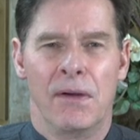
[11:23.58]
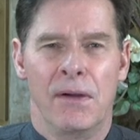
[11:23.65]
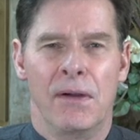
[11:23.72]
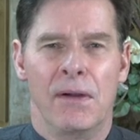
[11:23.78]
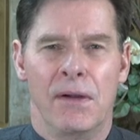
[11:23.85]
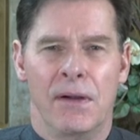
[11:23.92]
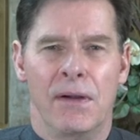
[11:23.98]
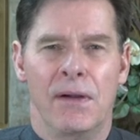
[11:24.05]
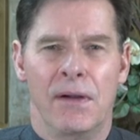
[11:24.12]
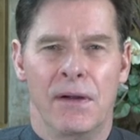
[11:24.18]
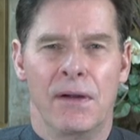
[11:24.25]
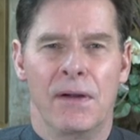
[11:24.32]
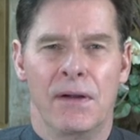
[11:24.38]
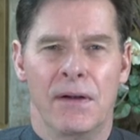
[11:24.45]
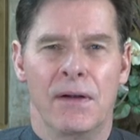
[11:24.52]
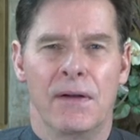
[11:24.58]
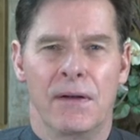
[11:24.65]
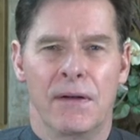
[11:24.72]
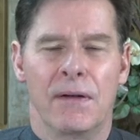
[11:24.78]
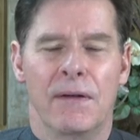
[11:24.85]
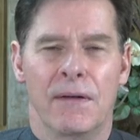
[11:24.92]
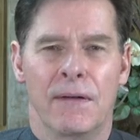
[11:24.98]

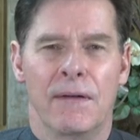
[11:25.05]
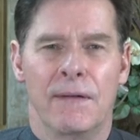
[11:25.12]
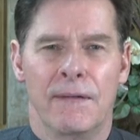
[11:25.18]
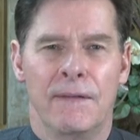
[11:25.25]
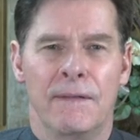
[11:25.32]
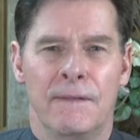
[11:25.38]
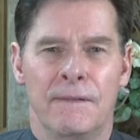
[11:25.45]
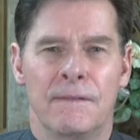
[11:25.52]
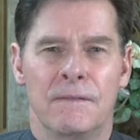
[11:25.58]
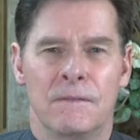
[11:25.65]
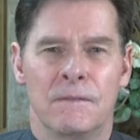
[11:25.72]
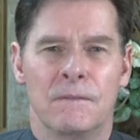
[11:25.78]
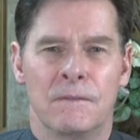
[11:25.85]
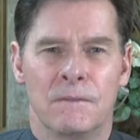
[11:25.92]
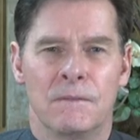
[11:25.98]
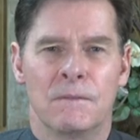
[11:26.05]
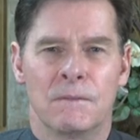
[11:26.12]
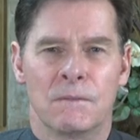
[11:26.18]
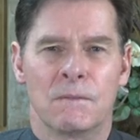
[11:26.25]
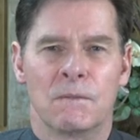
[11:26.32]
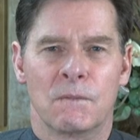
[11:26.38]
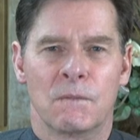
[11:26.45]

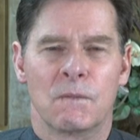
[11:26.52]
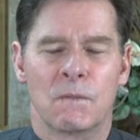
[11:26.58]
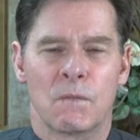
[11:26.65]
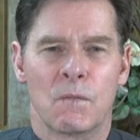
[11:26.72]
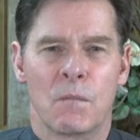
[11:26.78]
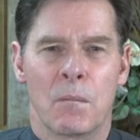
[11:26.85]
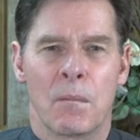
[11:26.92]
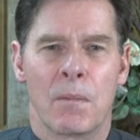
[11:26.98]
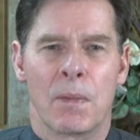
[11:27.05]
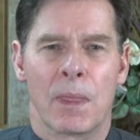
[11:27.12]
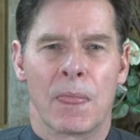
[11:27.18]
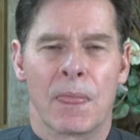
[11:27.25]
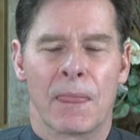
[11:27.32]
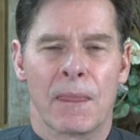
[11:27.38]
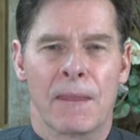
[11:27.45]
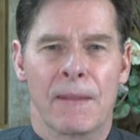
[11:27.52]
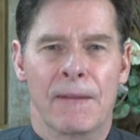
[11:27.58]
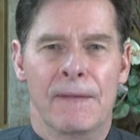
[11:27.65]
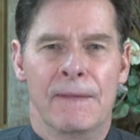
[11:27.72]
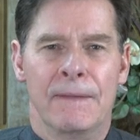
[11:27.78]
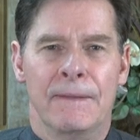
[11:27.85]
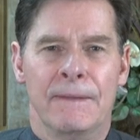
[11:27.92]

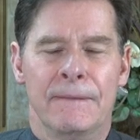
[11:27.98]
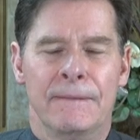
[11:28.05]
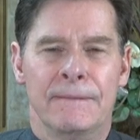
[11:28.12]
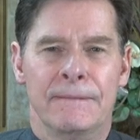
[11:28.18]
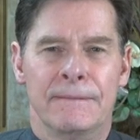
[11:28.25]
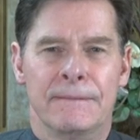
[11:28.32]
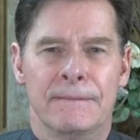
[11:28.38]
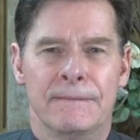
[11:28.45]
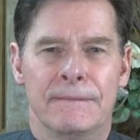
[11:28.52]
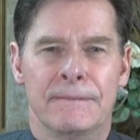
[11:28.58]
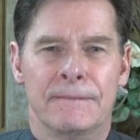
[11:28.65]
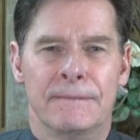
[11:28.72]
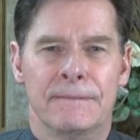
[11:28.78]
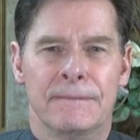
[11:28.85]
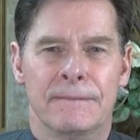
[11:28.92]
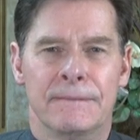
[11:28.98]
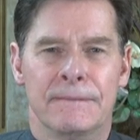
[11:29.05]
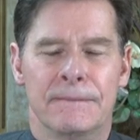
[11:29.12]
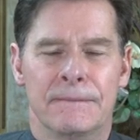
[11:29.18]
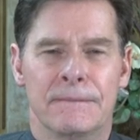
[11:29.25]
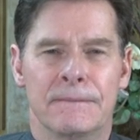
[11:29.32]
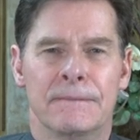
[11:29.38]

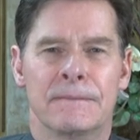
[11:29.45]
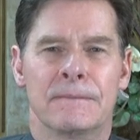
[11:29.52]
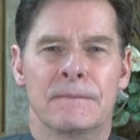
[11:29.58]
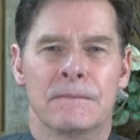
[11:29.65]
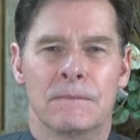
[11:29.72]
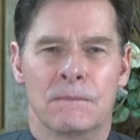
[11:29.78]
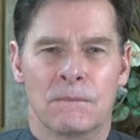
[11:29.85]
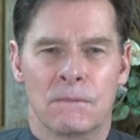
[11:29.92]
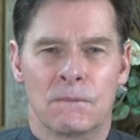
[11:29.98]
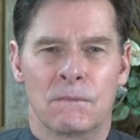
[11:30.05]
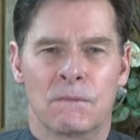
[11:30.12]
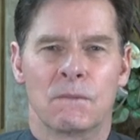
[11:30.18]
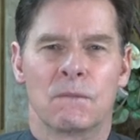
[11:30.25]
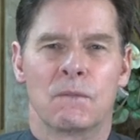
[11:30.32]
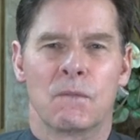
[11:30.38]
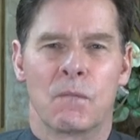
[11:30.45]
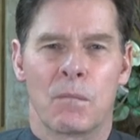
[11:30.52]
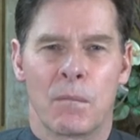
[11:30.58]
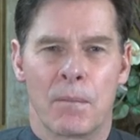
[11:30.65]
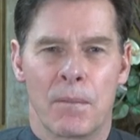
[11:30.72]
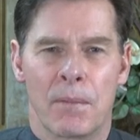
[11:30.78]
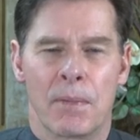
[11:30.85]

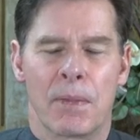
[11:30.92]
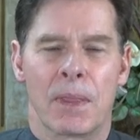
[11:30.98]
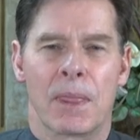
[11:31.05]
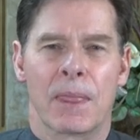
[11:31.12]
(silent)